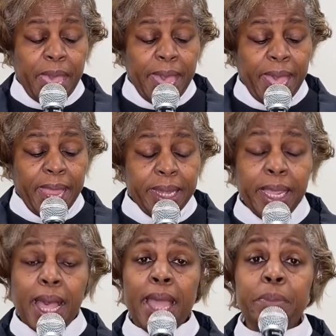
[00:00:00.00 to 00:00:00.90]
And
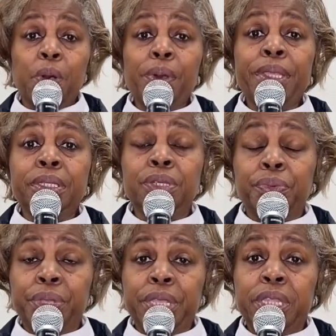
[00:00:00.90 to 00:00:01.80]
I'm going to
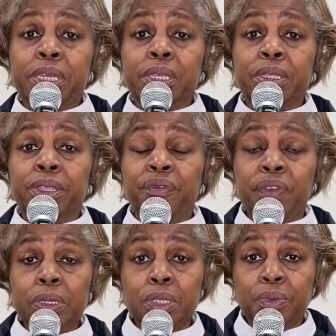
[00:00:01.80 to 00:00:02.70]
read the
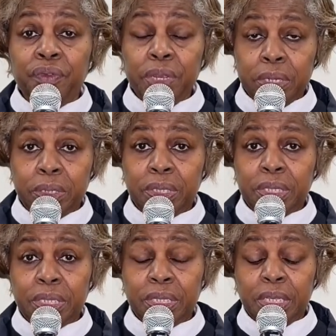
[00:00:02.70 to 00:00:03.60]
first
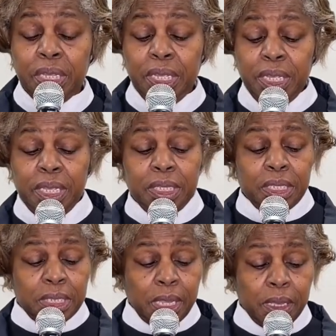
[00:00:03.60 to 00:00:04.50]
verse,
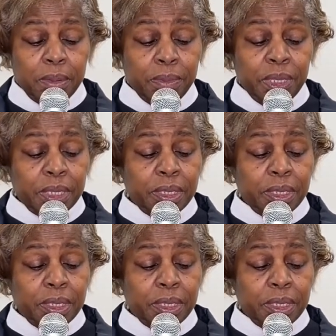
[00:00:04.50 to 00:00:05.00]
Psalm